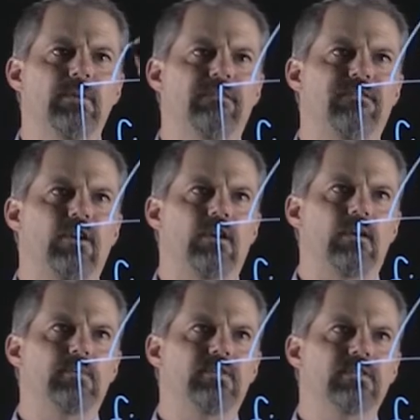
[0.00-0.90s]
the
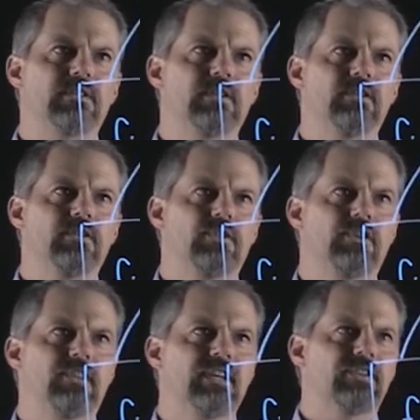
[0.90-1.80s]
firms to
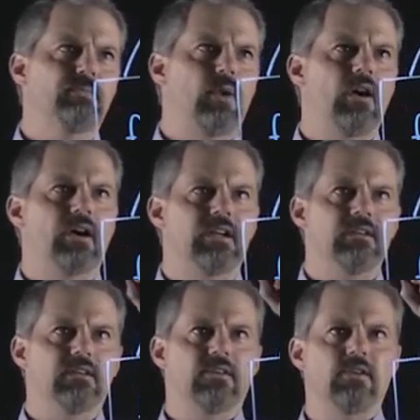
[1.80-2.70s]
this
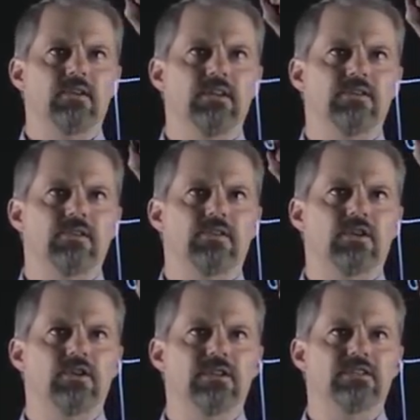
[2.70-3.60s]
market. So these are the
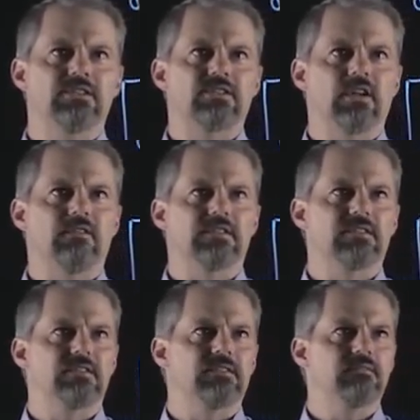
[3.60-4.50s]
goods and
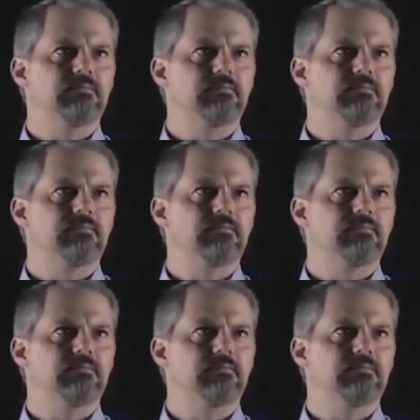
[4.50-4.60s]
services.